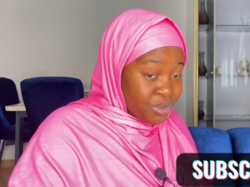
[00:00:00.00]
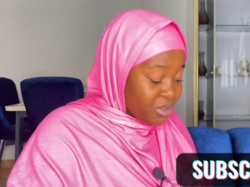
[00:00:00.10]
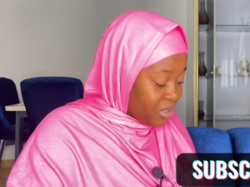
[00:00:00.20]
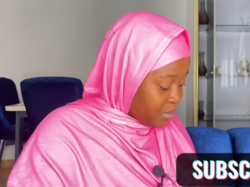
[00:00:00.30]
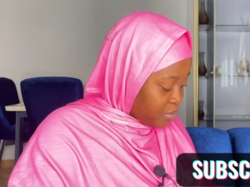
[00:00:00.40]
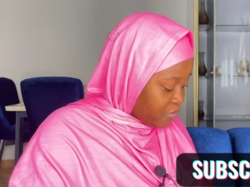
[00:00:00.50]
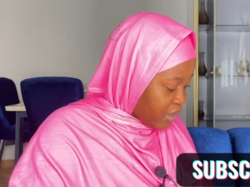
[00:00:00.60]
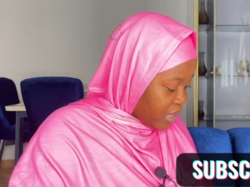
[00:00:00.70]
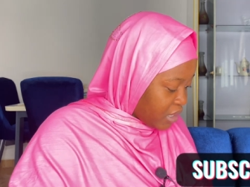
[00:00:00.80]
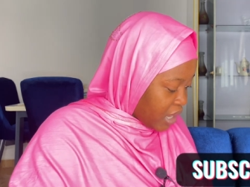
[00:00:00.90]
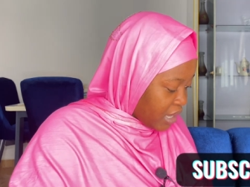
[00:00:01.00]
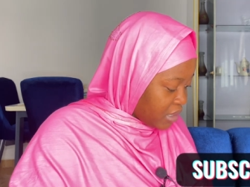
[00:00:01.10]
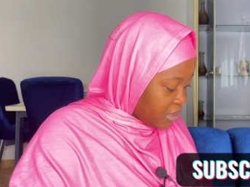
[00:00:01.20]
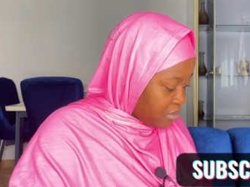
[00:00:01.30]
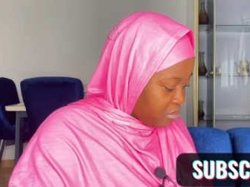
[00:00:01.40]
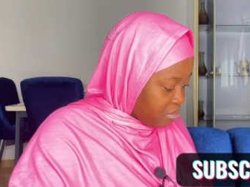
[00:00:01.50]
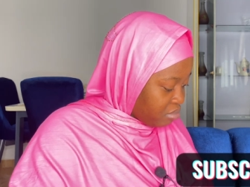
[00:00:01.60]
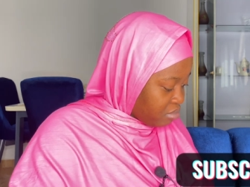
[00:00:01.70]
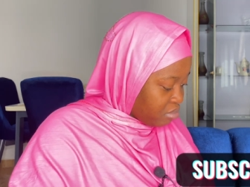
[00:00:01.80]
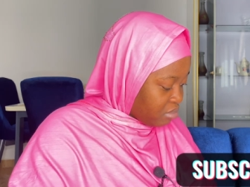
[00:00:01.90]
use this before i, I
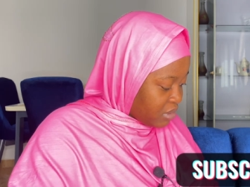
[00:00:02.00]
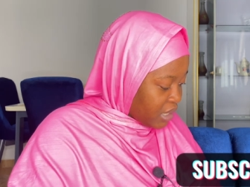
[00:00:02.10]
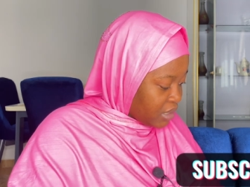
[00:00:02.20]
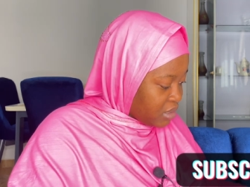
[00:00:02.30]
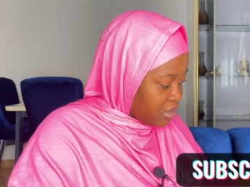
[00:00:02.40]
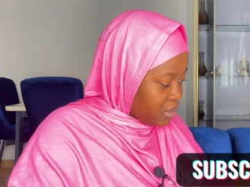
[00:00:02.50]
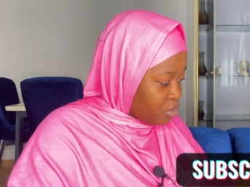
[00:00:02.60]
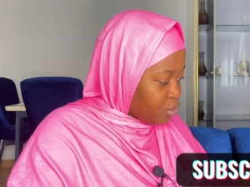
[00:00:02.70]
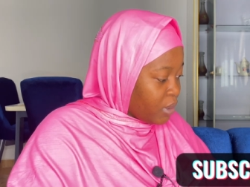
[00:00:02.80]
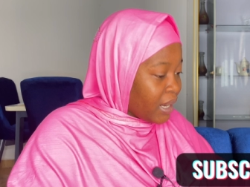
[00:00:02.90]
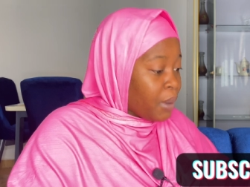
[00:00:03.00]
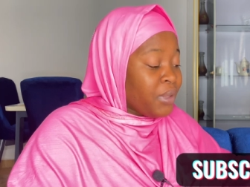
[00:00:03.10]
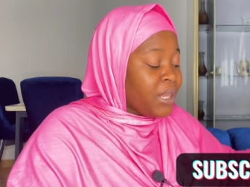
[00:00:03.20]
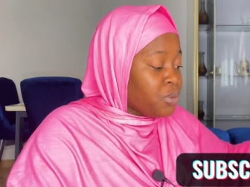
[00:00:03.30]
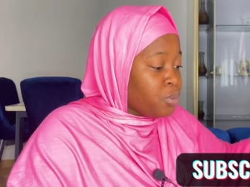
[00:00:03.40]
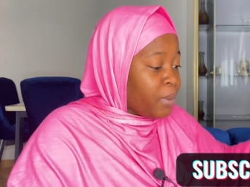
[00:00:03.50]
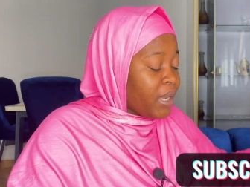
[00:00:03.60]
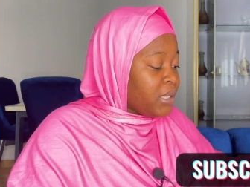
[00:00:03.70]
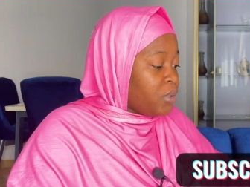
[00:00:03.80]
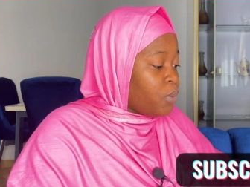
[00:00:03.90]
get the new one i wanted to
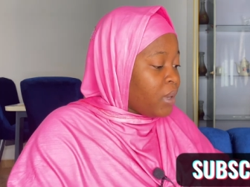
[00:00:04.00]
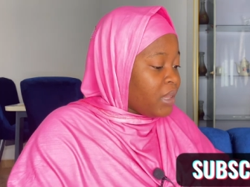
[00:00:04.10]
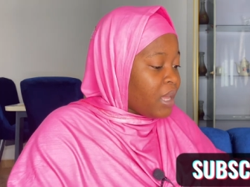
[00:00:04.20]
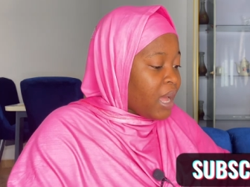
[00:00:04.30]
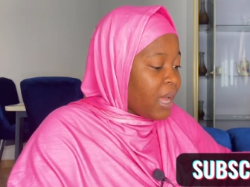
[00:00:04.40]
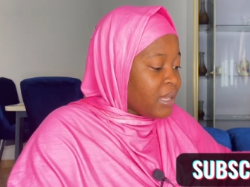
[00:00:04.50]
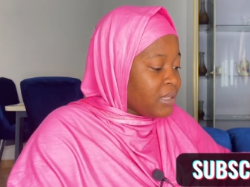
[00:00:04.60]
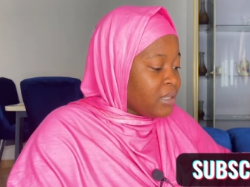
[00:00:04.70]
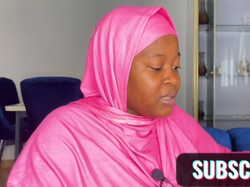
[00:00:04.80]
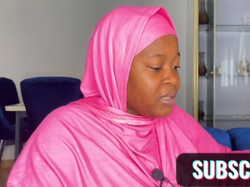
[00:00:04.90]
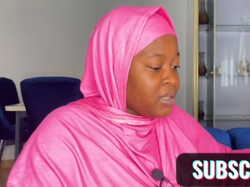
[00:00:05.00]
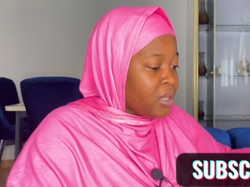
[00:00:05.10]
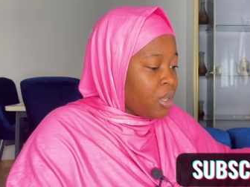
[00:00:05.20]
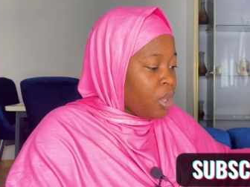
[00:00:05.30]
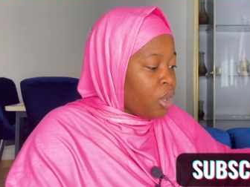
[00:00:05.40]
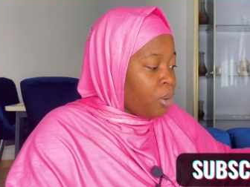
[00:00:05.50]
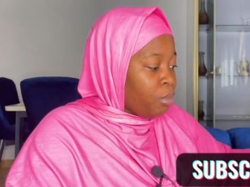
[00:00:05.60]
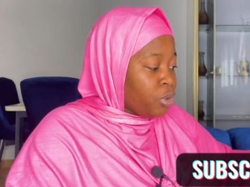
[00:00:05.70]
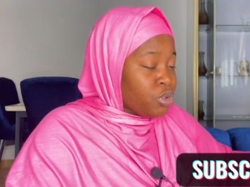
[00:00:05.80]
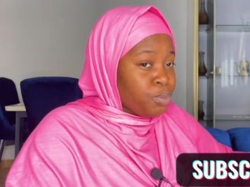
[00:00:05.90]
buy the one that has this
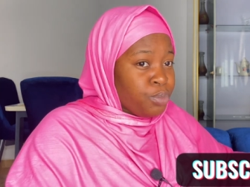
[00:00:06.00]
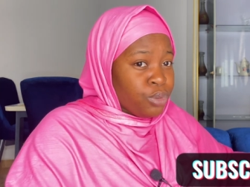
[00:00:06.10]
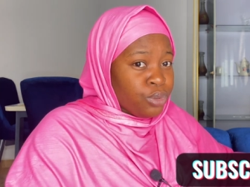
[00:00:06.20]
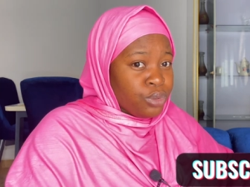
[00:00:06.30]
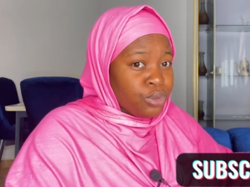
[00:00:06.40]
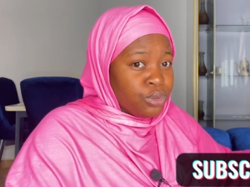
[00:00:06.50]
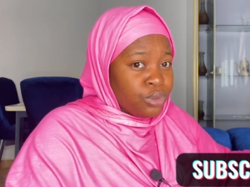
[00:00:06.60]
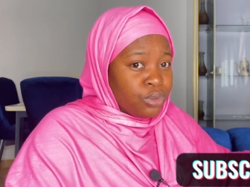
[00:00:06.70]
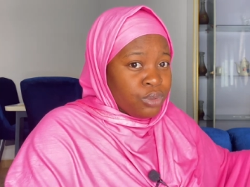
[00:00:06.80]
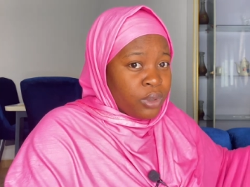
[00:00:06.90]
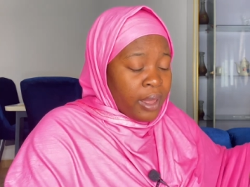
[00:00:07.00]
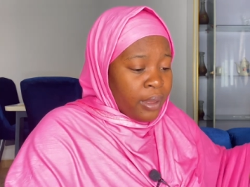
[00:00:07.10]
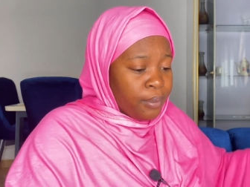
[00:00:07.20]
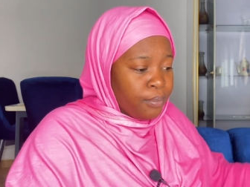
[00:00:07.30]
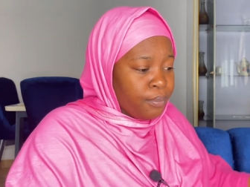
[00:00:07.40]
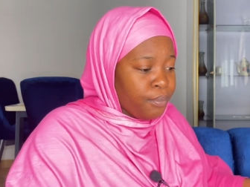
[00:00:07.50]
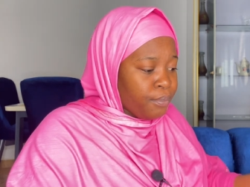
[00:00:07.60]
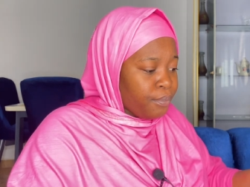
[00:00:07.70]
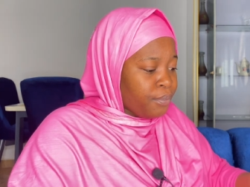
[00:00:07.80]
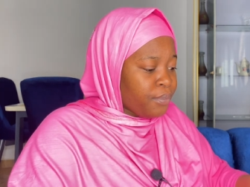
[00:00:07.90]
multiple um